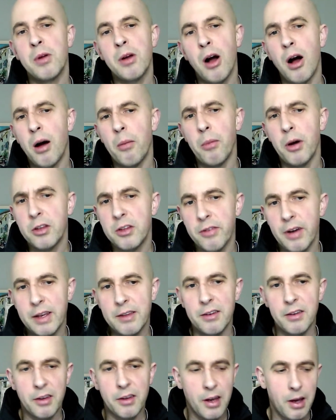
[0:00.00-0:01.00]
aren't
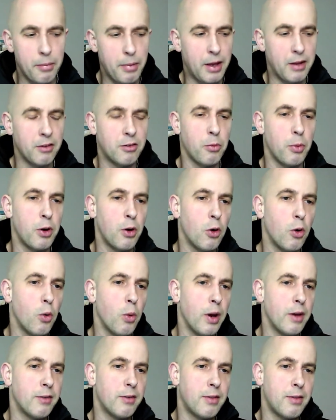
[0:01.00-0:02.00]
motivated to come in. So we're not
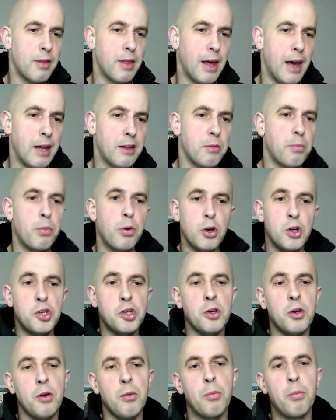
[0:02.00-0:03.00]
always there to
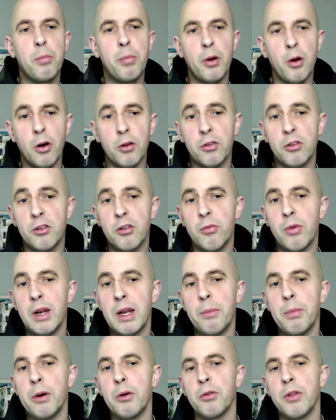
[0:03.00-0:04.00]
push you beyond to
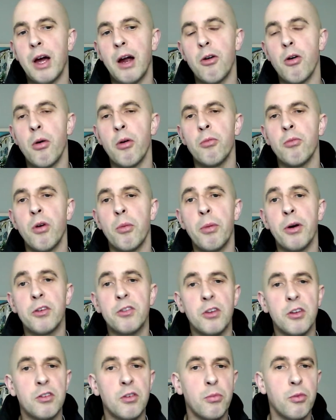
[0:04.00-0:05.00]
really build that
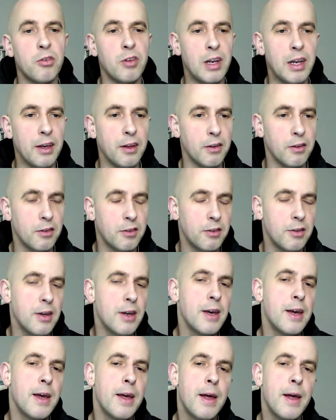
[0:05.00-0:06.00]
robustness and resilience.
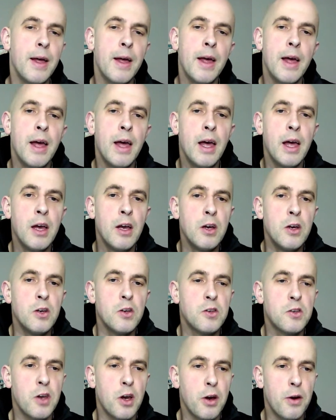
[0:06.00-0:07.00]

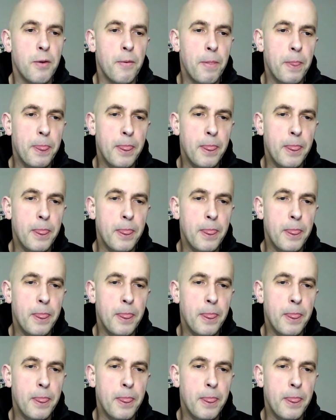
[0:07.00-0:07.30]
So